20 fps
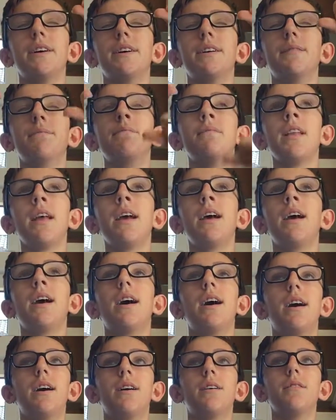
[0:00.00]
the
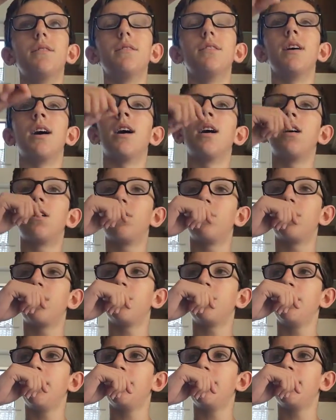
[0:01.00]

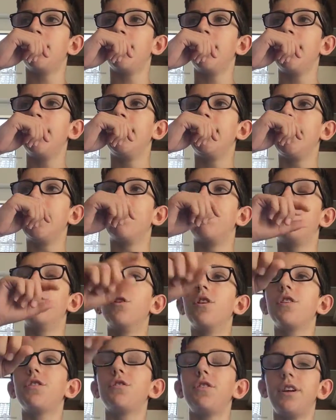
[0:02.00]

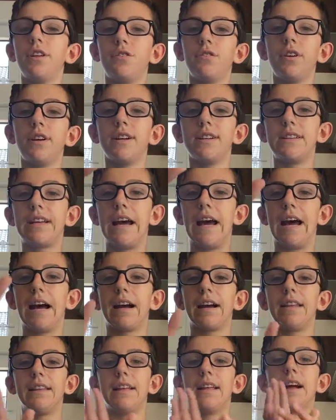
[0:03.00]
4-3-3
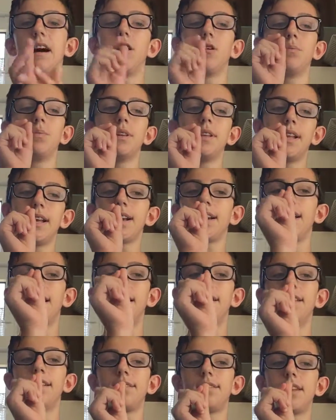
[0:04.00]
attack, and then I'll be like
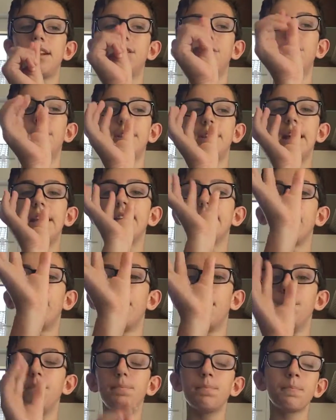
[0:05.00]
the center mid that's
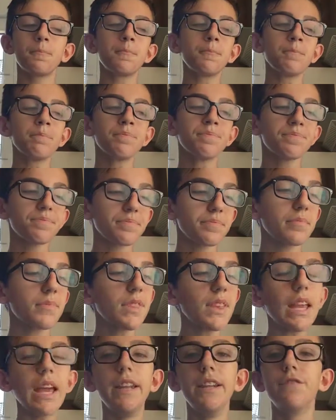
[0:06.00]
up.
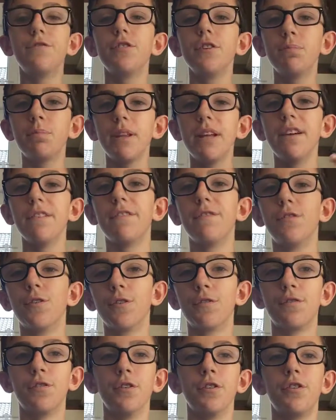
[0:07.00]
And if we play a
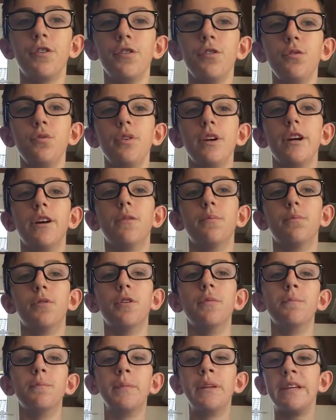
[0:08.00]
4-4-2, he'll
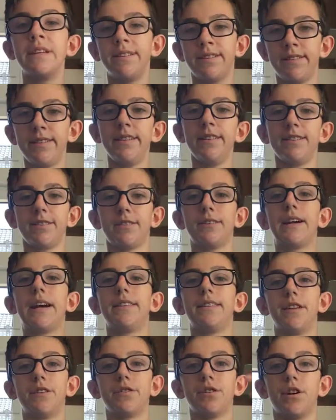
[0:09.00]
put me and Caesar
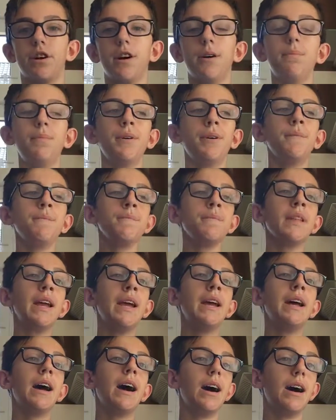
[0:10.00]
at the top.
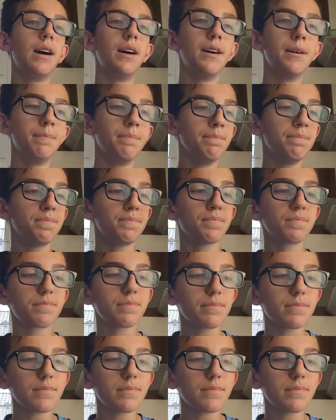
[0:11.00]
And